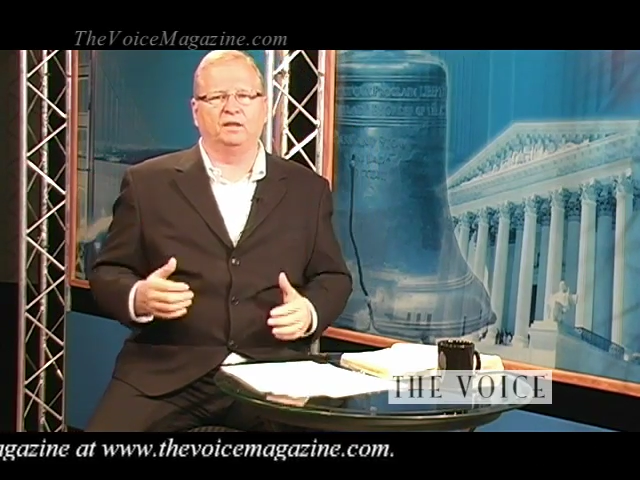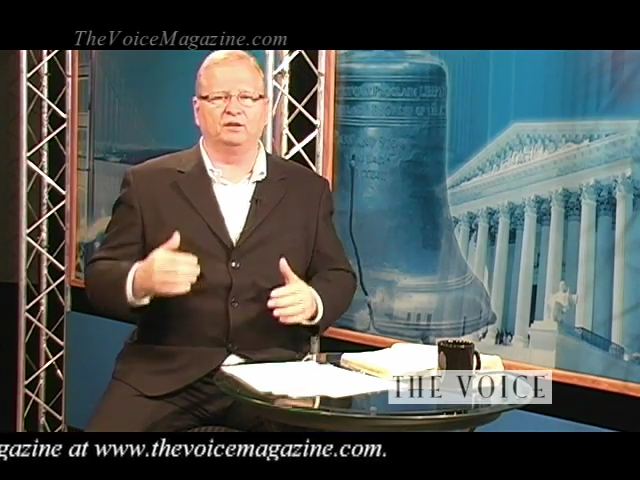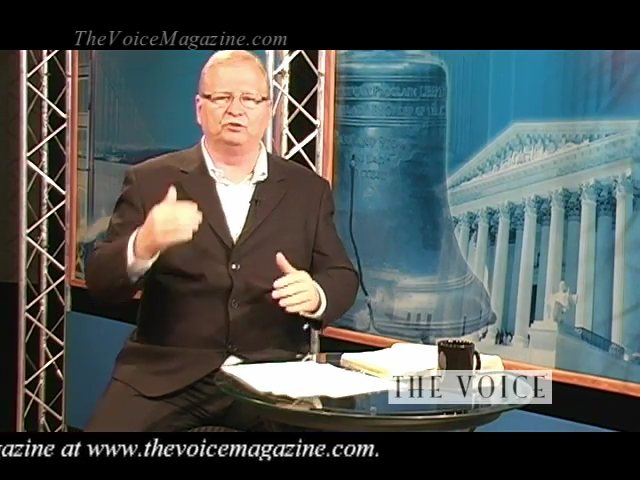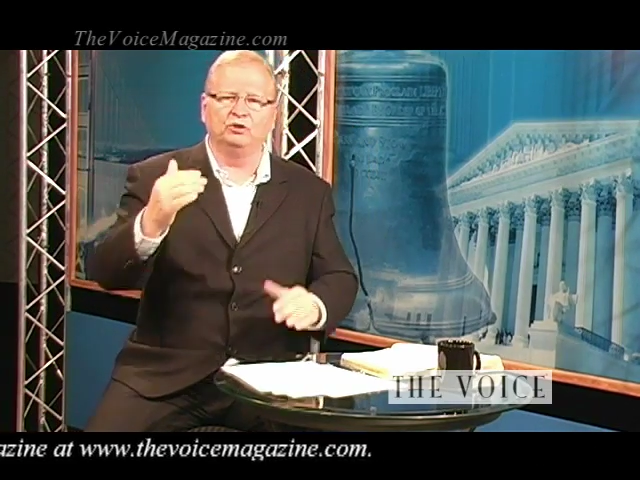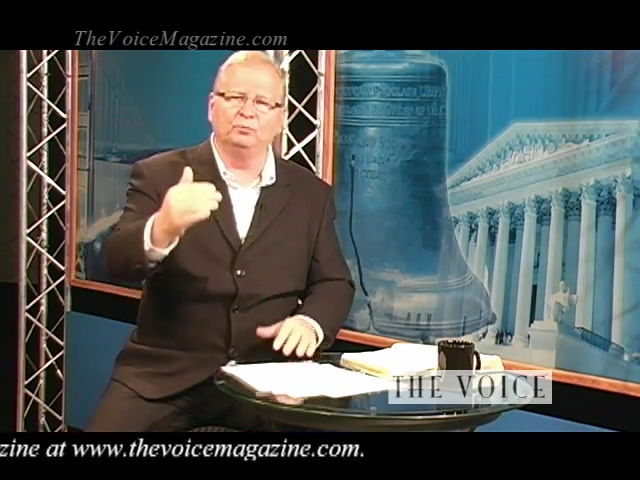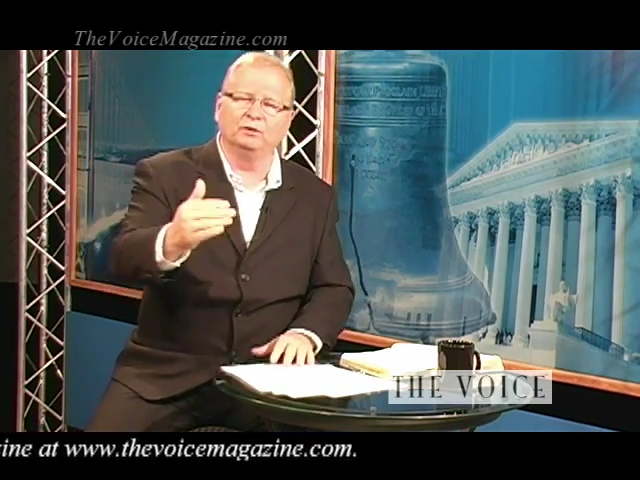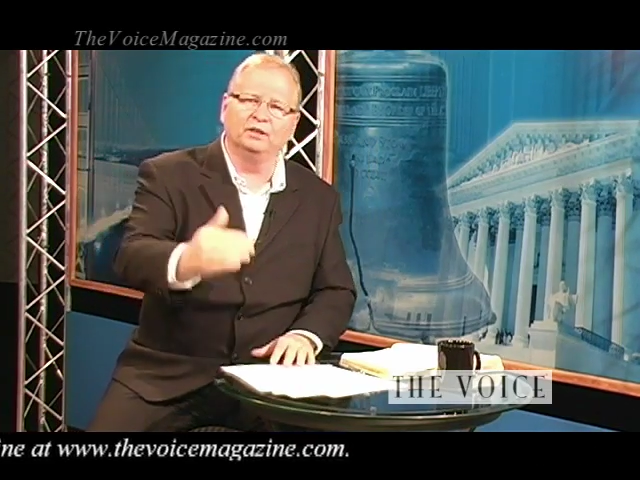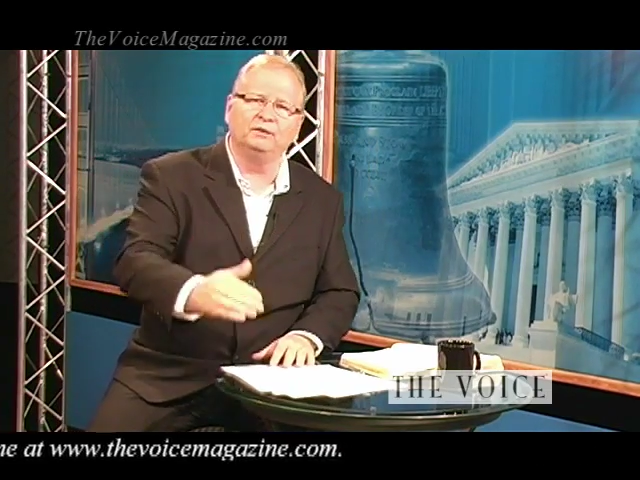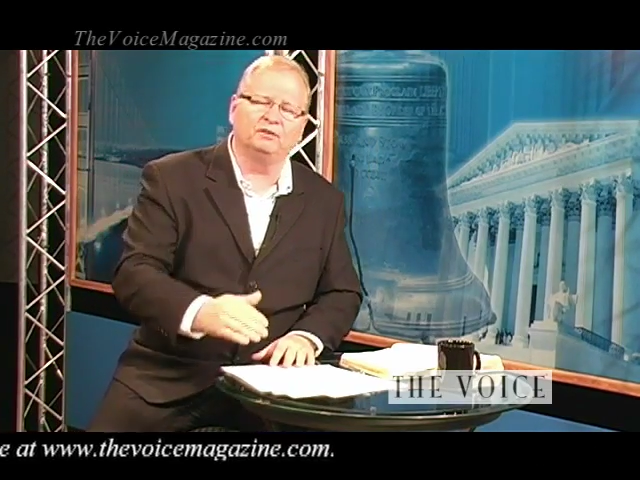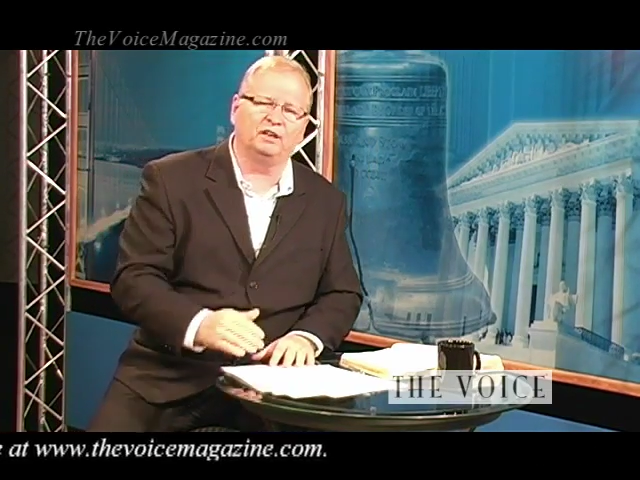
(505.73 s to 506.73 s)
that you
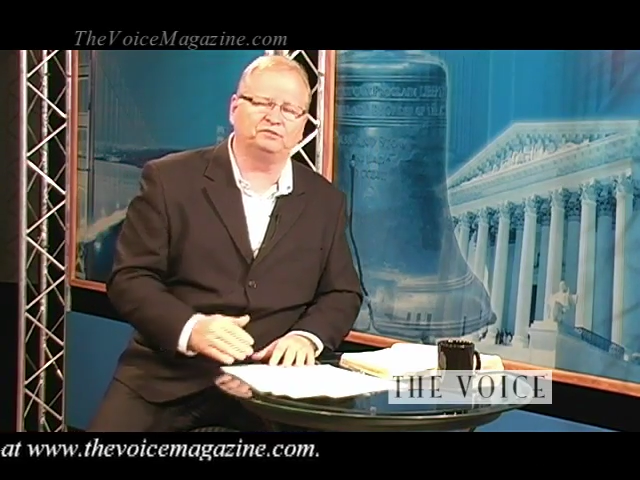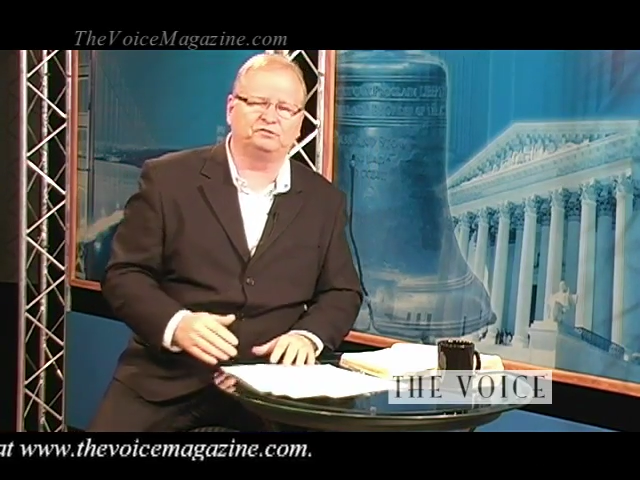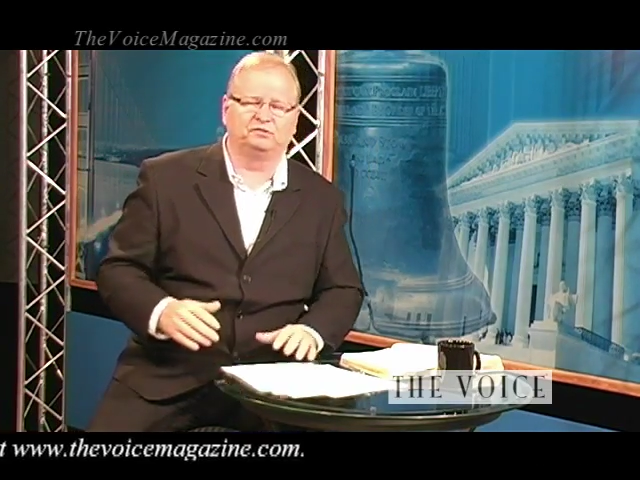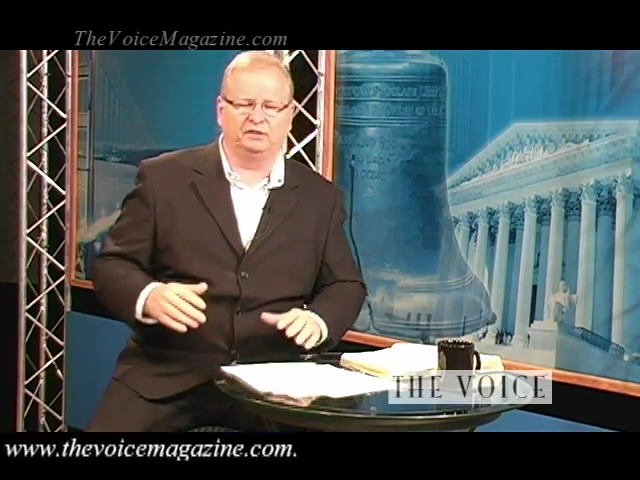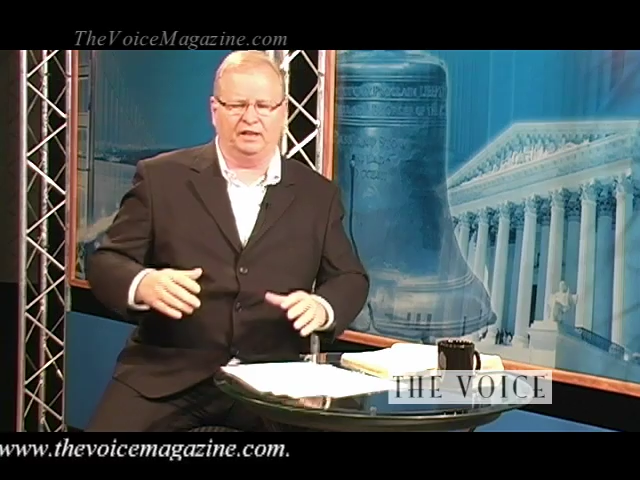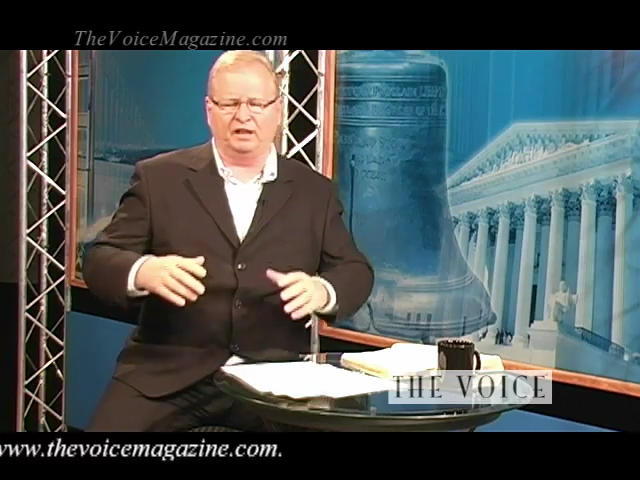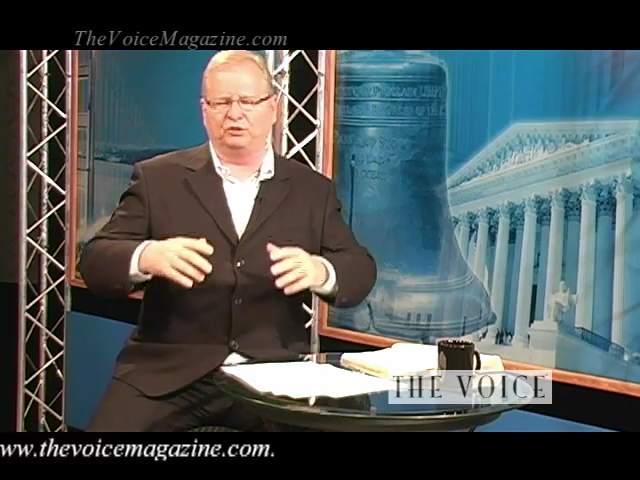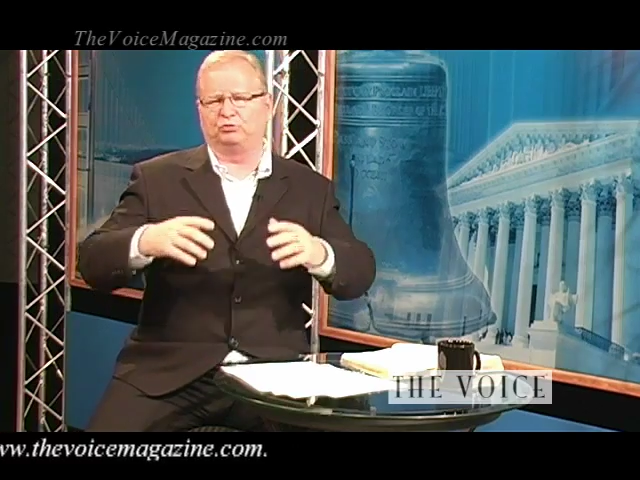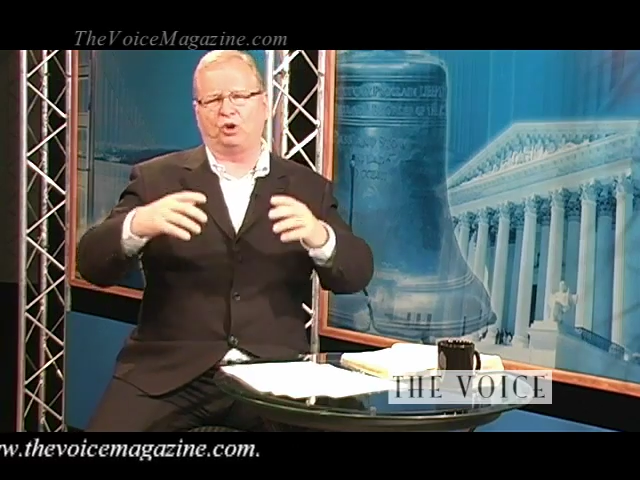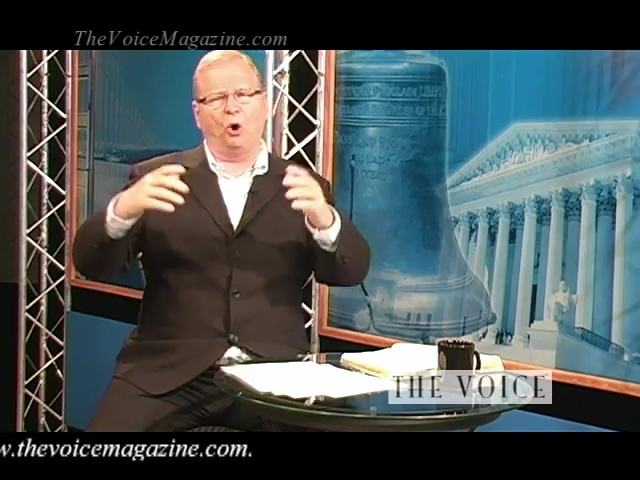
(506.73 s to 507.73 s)
believe in
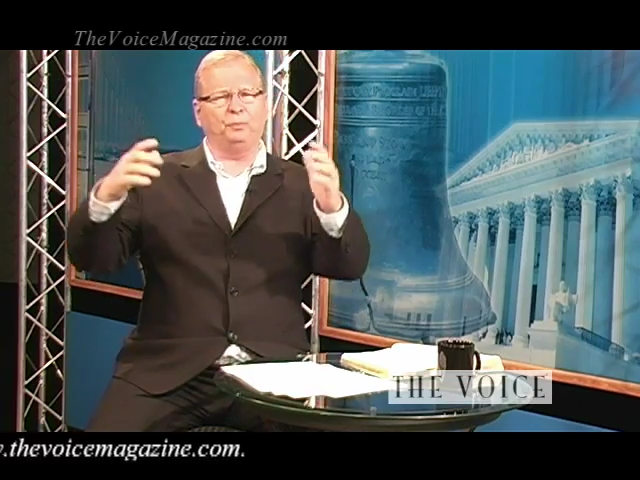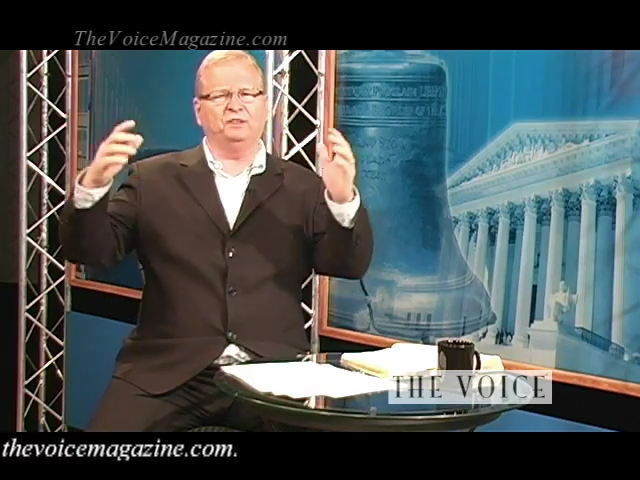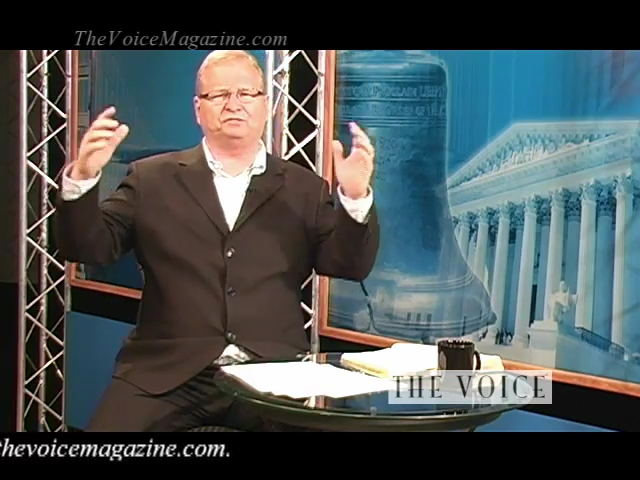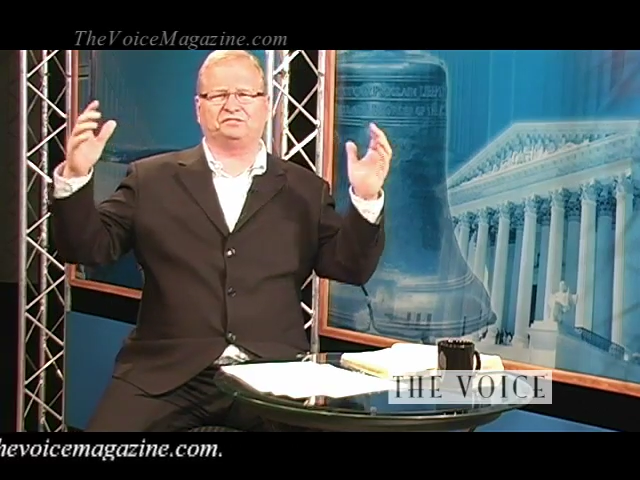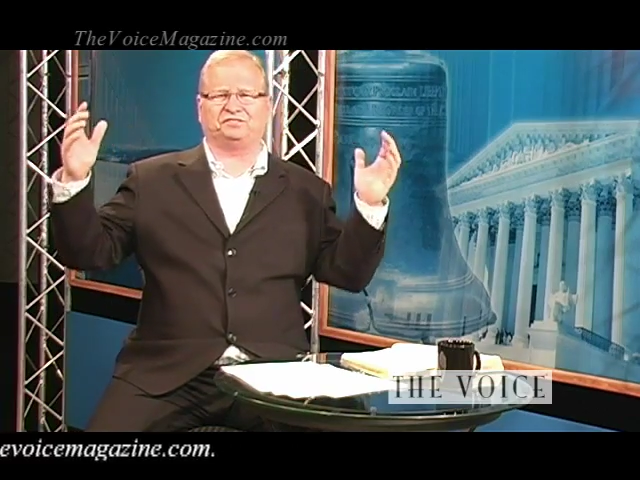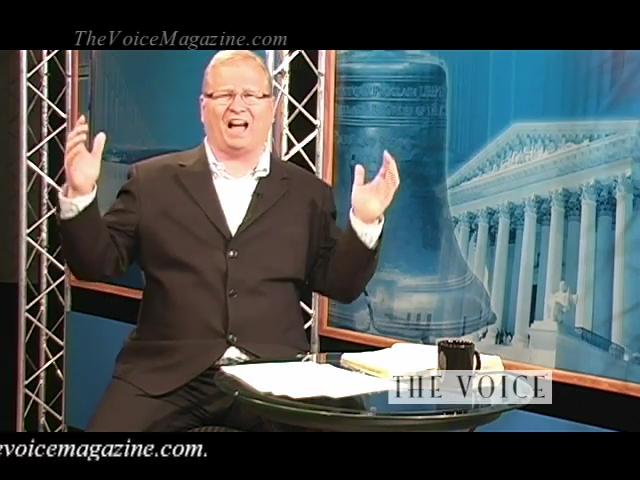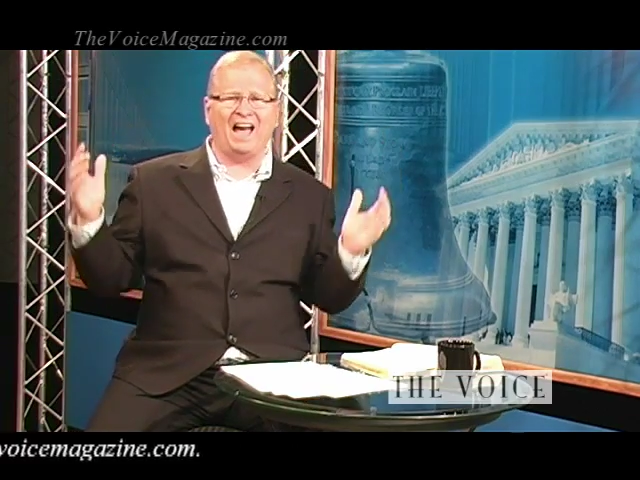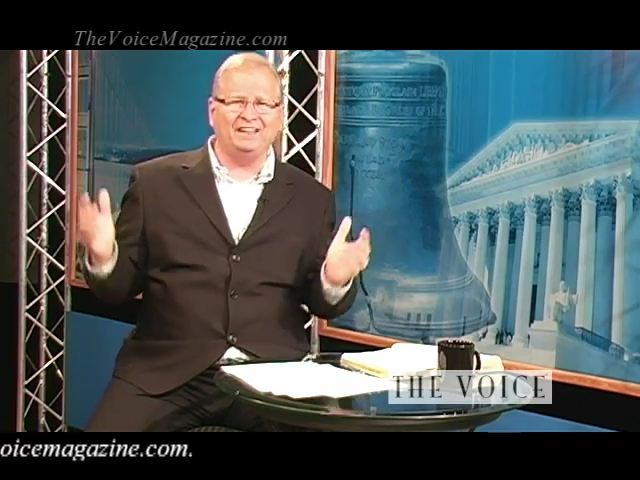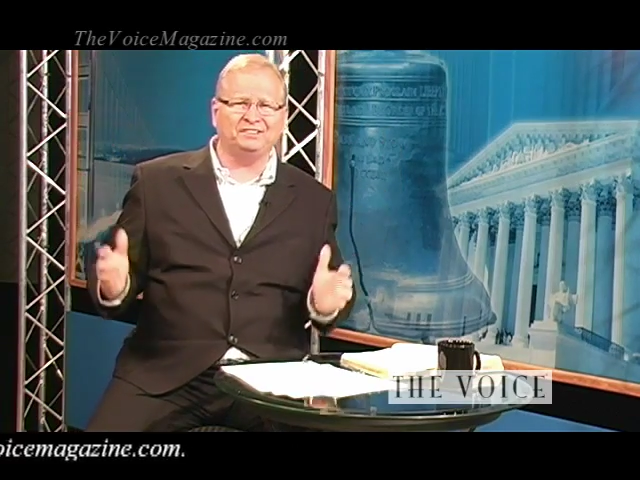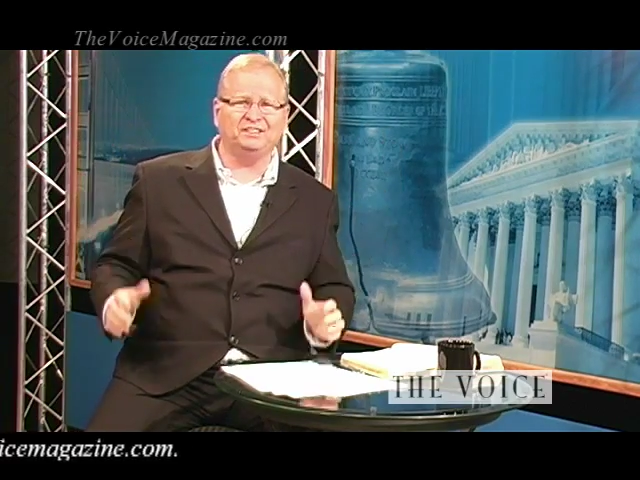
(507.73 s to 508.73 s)
a utopian
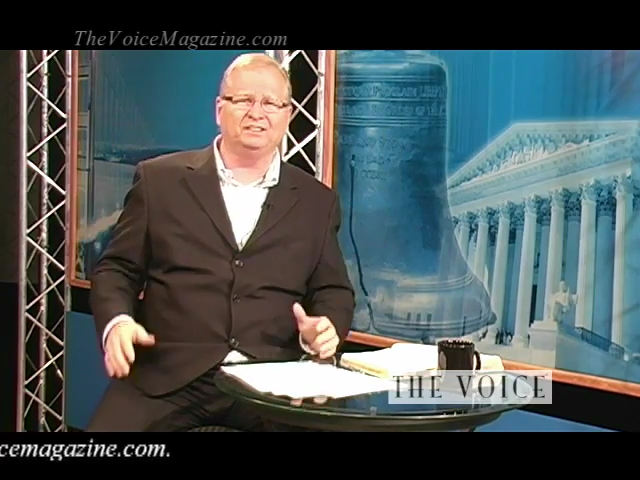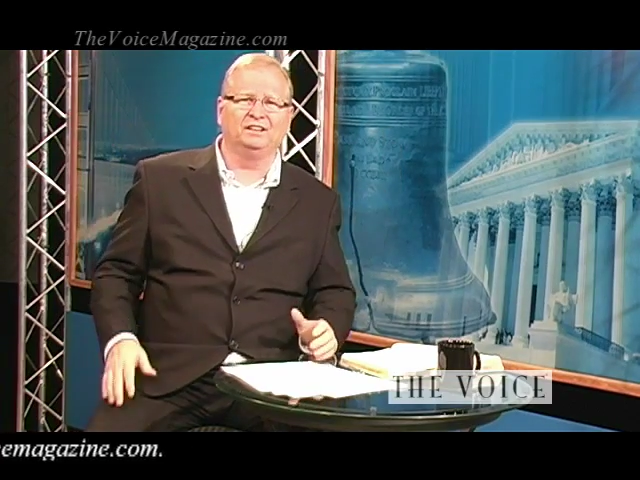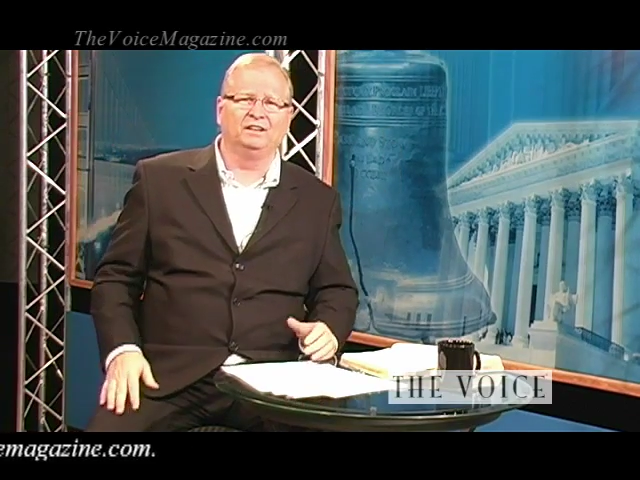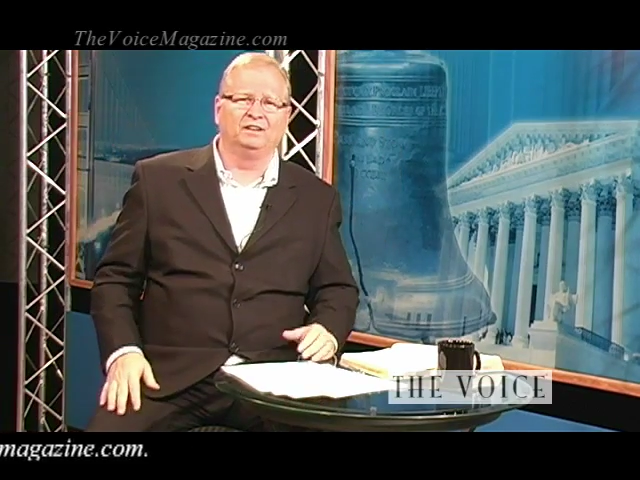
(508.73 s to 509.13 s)
society,